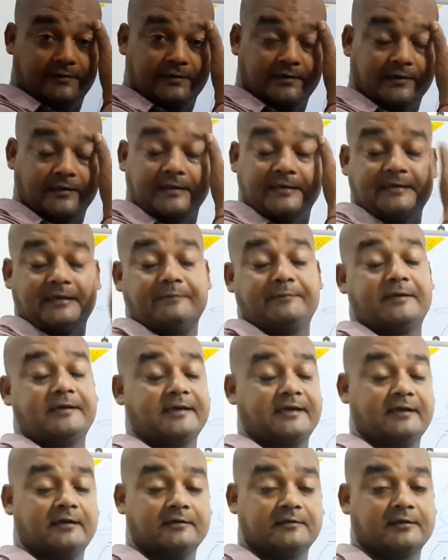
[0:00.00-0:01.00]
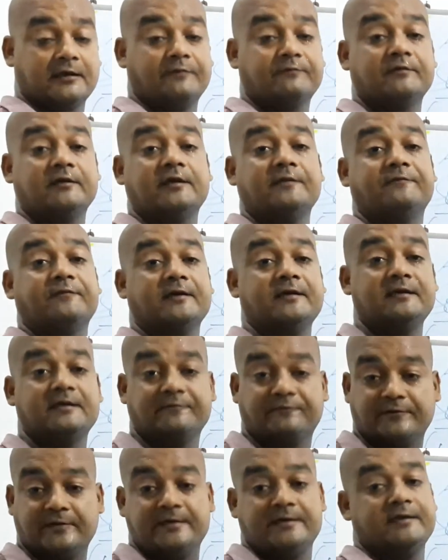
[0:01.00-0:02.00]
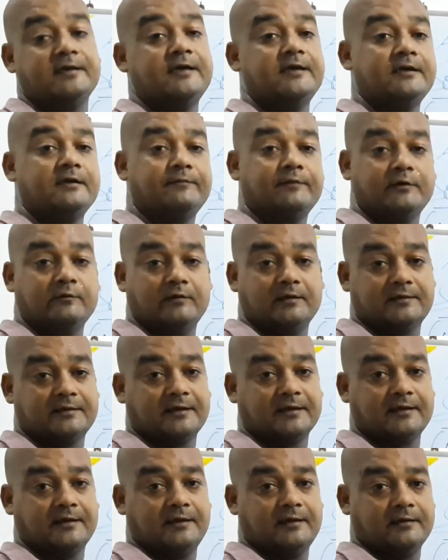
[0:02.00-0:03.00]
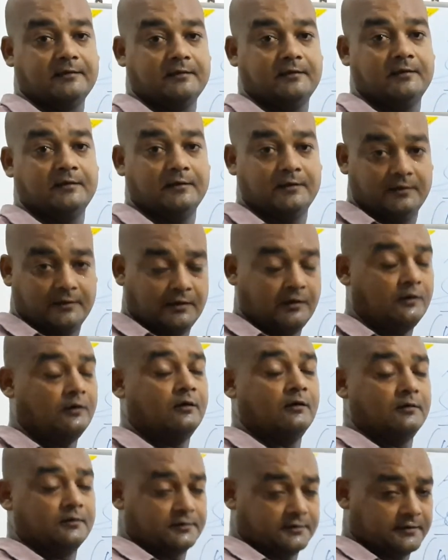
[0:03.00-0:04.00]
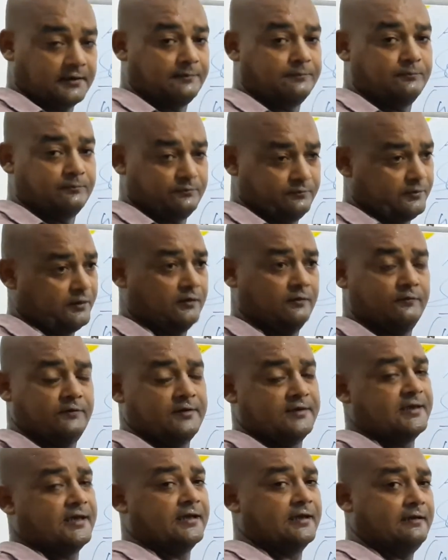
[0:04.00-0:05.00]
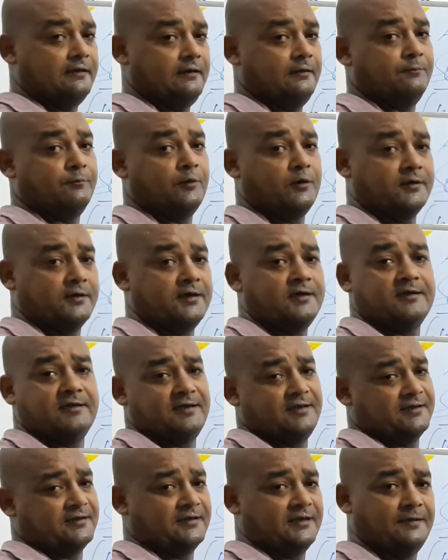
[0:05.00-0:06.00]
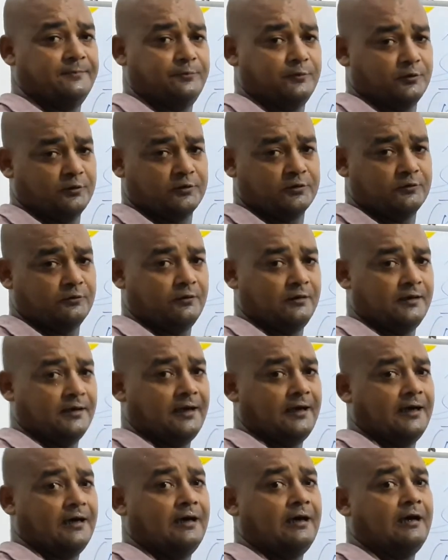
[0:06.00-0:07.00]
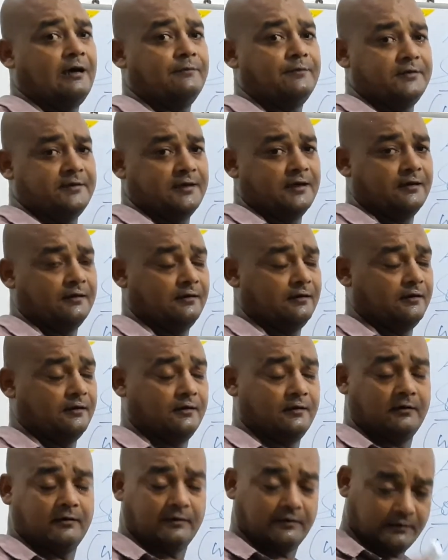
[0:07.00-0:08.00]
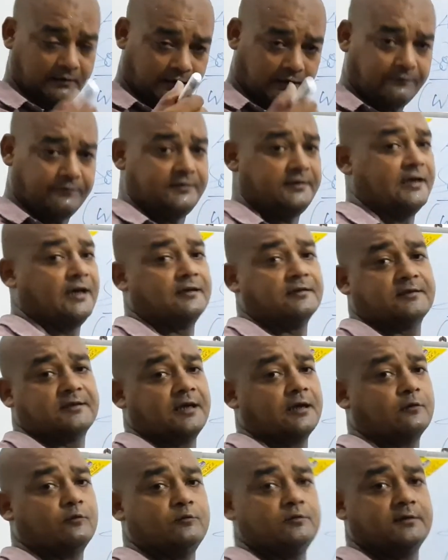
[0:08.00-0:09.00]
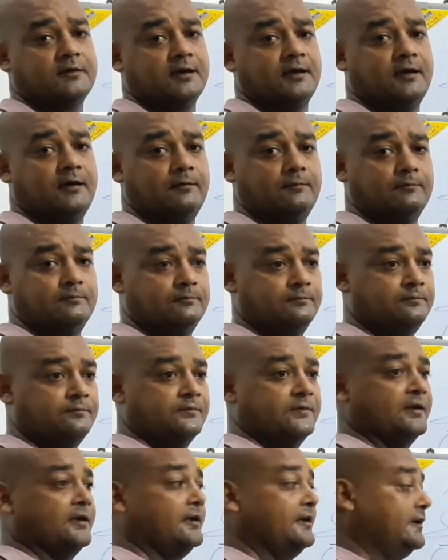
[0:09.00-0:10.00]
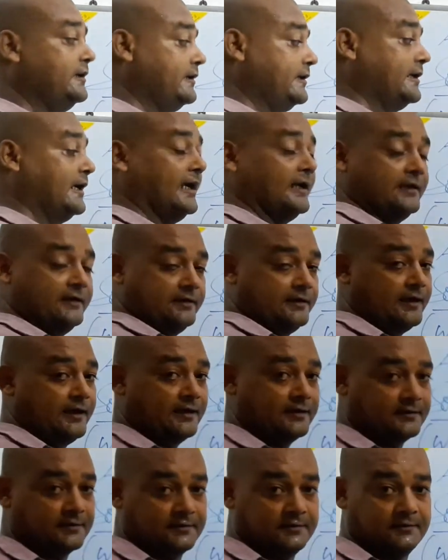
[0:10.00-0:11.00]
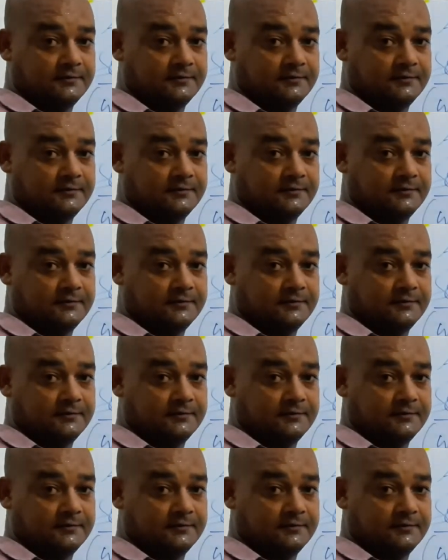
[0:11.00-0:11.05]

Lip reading: written materials of the different individuals are there. Some which are important: Stri Purush Tulna, Abhijan Sakuntalam, Kalidas,